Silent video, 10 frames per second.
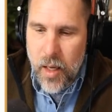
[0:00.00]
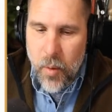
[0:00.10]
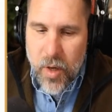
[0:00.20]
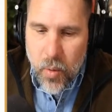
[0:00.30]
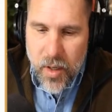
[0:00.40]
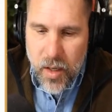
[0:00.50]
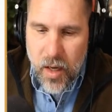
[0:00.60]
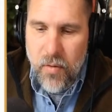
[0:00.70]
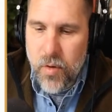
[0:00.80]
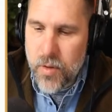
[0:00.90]
And we know what it
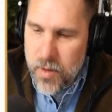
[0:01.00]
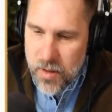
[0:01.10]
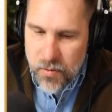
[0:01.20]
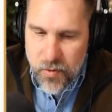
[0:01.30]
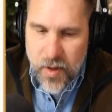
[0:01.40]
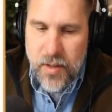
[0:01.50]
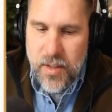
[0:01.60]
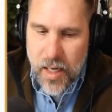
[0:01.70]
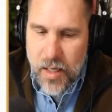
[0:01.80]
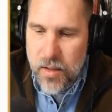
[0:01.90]
covers, the
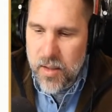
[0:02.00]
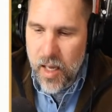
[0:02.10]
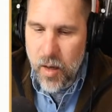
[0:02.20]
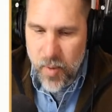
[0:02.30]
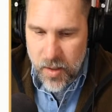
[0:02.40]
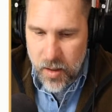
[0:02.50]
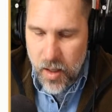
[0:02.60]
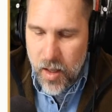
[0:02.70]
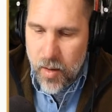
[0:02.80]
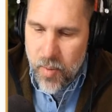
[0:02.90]
defense and settlement,
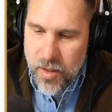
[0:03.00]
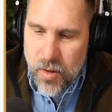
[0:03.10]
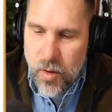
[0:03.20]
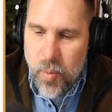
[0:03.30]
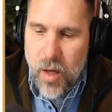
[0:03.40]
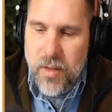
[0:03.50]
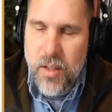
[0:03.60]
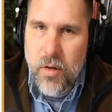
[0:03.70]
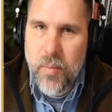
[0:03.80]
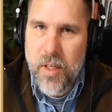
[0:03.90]
based on your
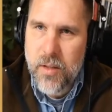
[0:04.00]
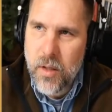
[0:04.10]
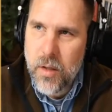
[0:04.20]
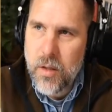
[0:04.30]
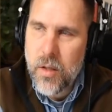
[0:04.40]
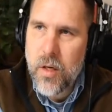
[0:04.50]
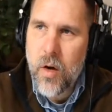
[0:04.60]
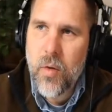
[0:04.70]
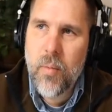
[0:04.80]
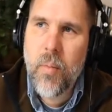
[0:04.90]
policy agreement. It's good to
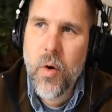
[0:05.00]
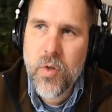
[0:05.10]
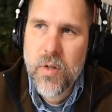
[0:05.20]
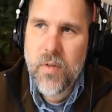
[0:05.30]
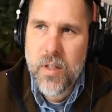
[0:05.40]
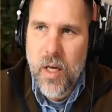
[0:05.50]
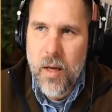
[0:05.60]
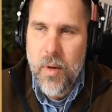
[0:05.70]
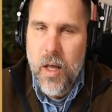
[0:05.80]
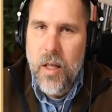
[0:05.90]
note that most of the
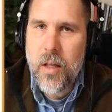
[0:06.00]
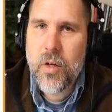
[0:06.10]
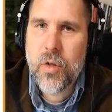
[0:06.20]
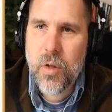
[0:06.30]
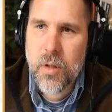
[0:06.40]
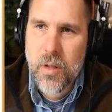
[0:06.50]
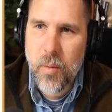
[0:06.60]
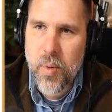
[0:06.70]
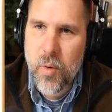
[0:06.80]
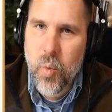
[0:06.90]
time, the insurance
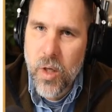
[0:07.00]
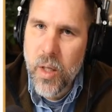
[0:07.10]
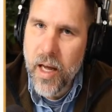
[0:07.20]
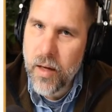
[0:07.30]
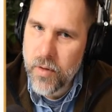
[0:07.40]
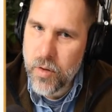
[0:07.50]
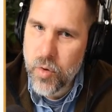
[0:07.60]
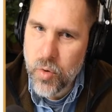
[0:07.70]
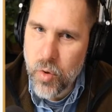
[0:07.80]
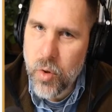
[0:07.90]
company will have
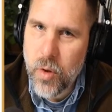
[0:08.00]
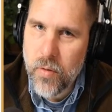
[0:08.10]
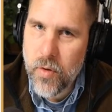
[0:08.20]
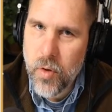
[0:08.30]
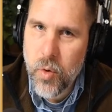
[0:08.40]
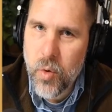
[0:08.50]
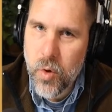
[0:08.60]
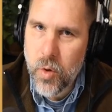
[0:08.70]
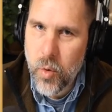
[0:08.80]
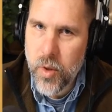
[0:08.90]
control over who
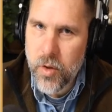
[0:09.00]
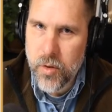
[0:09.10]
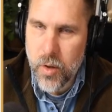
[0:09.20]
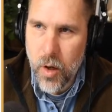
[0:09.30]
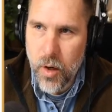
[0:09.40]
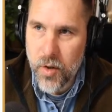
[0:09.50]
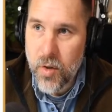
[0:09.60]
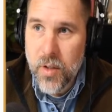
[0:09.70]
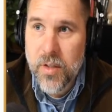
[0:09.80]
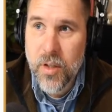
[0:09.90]
the lawyers are.
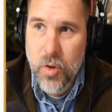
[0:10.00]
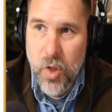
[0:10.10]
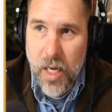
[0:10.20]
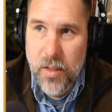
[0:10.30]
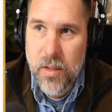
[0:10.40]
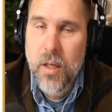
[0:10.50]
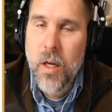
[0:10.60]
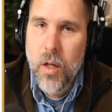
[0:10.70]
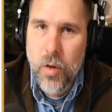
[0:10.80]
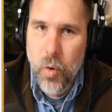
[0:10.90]
You can suggest
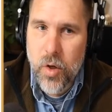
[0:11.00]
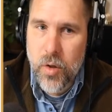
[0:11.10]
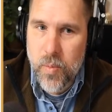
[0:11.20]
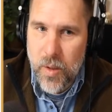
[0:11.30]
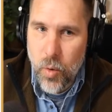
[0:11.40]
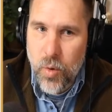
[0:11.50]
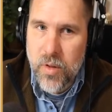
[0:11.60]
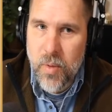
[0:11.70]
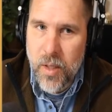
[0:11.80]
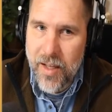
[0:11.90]
lawyers, but
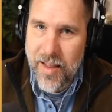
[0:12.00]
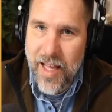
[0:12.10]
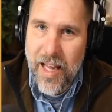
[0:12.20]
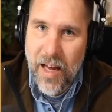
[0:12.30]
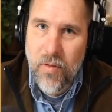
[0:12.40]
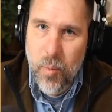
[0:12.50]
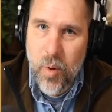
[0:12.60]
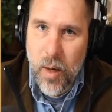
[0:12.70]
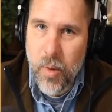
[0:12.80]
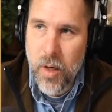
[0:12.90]
ultimately they have the
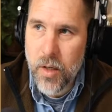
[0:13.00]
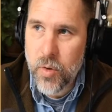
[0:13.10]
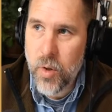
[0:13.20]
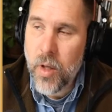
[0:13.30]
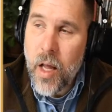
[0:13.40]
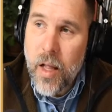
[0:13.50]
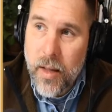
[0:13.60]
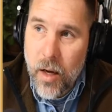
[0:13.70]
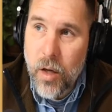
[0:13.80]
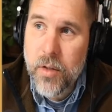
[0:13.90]
primary control.
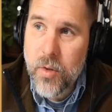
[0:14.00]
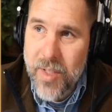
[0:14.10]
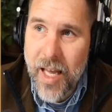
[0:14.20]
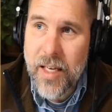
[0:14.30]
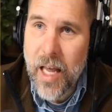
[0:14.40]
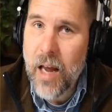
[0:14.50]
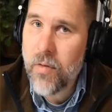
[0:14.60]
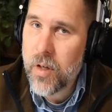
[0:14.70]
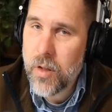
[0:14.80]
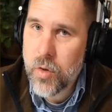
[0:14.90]
They also tend to
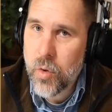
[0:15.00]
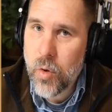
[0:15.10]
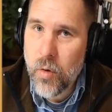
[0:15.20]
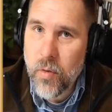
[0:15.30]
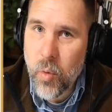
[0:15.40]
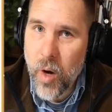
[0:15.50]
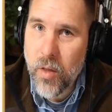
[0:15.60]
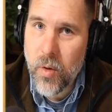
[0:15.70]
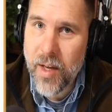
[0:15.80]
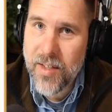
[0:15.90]
have the control over
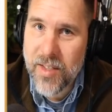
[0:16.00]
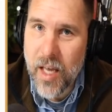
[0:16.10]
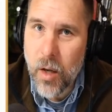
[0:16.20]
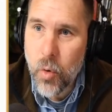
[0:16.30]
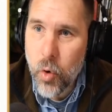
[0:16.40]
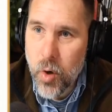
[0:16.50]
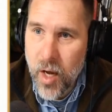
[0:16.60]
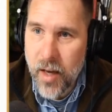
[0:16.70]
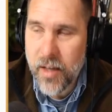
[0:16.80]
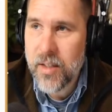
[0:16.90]
whether they settle or
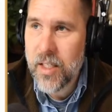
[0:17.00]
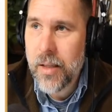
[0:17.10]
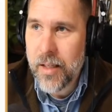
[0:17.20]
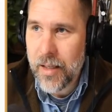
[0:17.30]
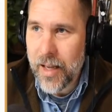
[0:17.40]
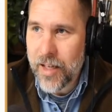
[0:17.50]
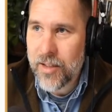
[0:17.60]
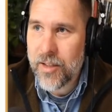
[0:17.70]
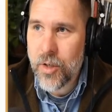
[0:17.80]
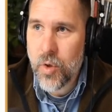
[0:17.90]
not. I see in
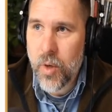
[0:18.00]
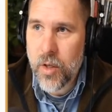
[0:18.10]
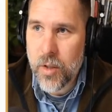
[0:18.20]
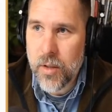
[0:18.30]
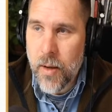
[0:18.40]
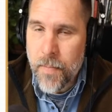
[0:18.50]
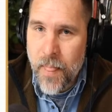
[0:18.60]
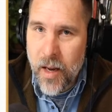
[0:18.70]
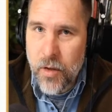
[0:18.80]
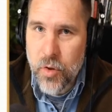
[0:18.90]
lots of situations
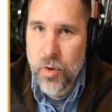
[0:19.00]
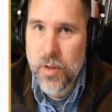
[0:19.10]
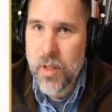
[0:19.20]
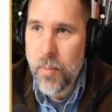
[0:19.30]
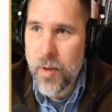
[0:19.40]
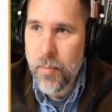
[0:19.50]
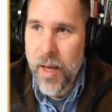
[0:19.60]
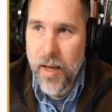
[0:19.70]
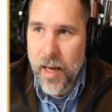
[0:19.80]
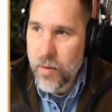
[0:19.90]
an insurance company
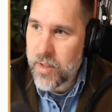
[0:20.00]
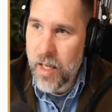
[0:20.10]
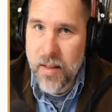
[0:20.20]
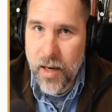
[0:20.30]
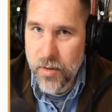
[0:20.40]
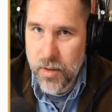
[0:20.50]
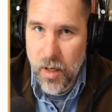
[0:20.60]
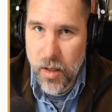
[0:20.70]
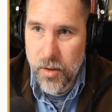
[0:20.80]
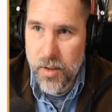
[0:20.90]
paying out
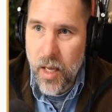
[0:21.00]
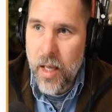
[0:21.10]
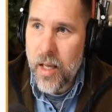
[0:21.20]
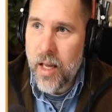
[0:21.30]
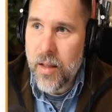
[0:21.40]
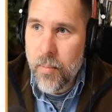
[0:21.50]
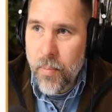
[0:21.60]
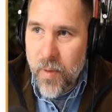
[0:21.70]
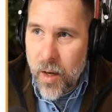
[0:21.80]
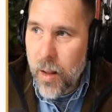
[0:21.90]
$10,000 and
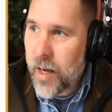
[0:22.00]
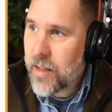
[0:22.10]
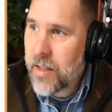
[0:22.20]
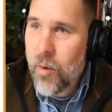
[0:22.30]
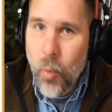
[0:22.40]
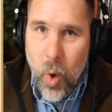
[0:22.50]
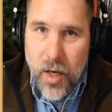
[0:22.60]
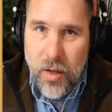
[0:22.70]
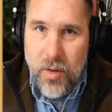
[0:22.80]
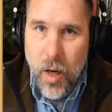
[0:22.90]
the client saying,
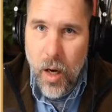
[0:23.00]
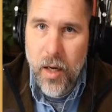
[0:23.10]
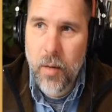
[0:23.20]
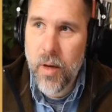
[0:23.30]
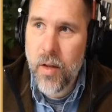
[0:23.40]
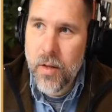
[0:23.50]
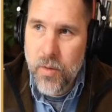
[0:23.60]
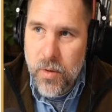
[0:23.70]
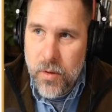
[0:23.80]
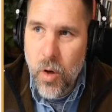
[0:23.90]
"What are you talking about?
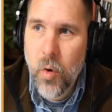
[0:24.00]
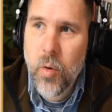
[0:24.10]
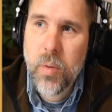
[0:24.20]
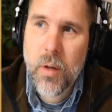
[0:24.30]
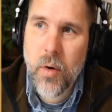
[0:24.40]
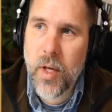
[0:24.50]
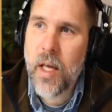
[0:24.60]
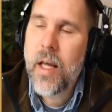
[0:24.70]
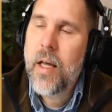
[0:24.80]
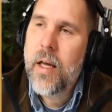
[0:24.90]
This was total baloney."
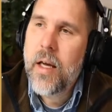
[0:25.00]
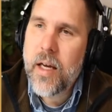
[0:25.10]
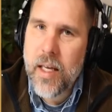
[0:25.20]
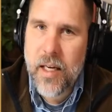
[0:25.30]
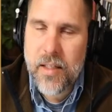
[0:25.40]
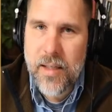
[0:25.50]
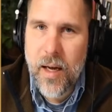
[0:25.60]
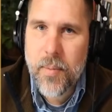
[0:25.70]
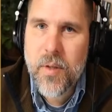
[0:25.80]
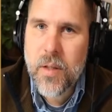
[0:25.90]
Again, it's
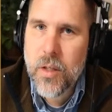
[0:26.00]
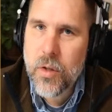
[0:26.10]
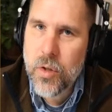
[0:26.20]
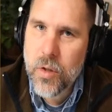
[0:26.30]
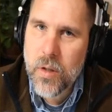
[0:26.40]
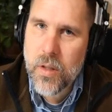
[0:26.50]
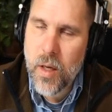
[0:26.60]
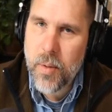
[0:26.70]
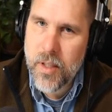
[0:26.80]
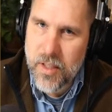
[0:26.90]
up to the insurance
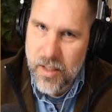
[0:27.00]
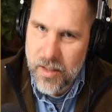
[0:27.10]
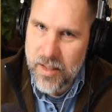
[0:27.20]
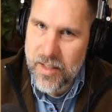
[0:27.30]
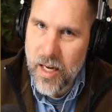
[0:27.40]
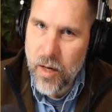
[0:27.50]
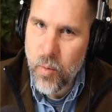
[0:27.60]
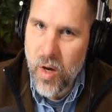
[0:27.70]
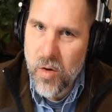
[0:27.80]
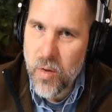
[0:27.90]
company to decide
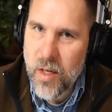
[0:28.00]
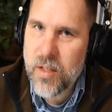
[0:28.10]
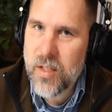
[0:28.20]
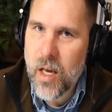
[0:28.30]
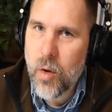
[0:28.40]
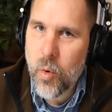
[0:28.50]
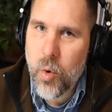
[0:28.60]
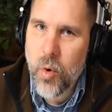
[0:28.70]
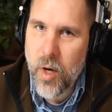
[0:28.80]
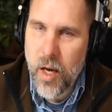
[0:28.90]
whether they settle
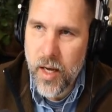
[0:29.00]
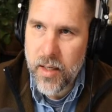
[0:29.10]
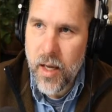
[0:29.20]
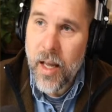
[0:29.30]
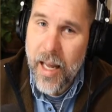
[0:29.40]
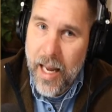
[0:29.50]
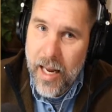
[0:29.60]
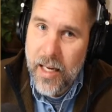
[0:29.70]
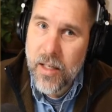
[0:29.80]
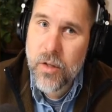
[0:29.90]
or not
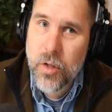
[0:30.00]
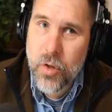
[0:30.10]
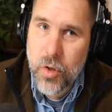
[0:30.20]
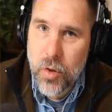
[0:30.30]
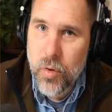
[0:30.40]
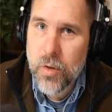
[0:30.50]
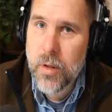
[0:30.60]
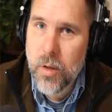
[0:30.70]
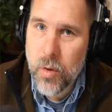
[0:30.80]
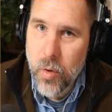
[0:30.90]
and to choose
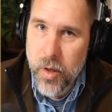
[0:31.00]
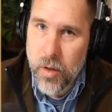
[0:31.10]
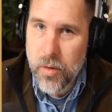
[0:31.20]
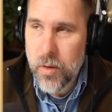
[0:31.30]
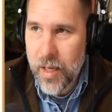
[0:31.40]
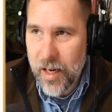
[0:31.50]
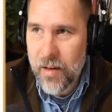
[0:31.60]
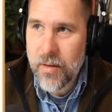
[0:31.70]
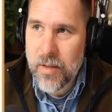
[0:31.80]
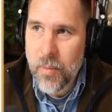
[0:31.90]
the lawyers. So that
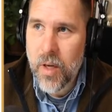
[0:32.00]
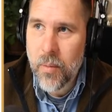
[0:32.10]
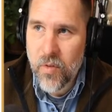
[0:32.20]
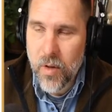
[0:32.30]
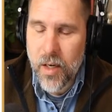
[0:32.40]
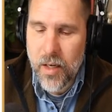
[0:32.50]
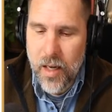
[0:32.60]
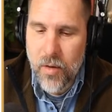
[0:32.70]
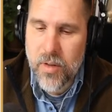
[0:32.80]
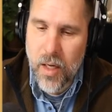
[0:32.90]
can sometimes feel like a
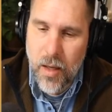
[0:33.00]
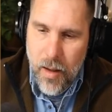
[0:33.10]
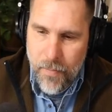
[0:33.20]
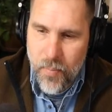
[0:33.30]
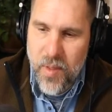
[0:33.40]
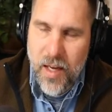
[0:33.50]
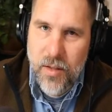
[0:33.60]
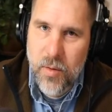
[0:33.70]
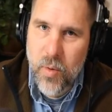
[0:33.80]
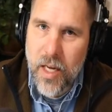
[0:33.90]
downside, but
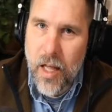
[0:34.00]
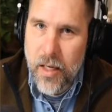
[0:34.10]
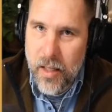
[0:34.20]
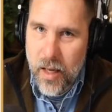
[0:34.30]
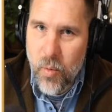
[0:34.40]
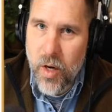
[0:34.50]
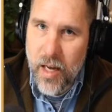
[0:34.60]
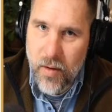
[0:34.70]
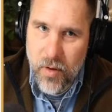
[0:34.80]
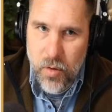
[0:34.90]
that's the reality. They want to
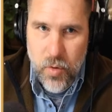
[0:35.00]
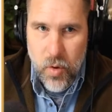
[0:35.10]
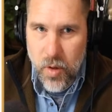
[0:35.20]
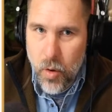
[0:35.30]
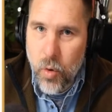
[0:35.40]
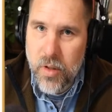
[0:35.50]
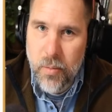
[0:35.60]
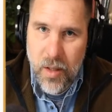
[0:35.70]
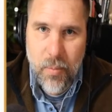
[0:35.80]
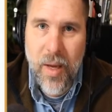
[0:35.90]
have control. They're
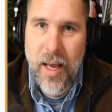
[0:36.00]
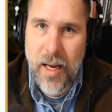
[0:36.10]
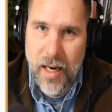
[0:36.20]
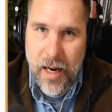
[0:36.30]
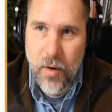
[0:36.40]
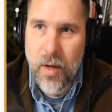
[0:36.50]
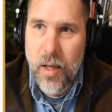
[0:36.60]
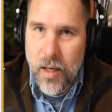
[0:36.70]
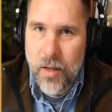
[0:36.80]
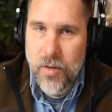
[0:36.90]
ultimately paying it out,
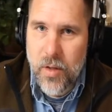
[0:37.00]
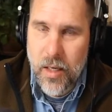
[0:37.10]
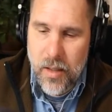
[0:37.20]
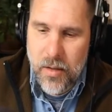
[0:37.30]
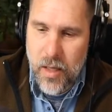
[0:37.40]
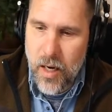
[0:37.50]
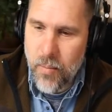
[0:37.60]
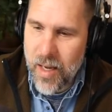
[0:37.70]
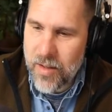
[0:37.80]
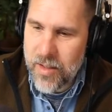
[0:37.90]
and so that does kind
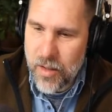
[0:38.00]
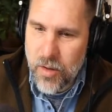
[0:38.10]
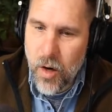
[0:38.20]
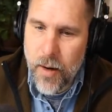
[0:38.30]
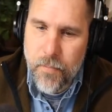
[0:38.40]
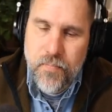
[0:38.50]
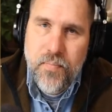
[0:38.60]
of make sense. All right,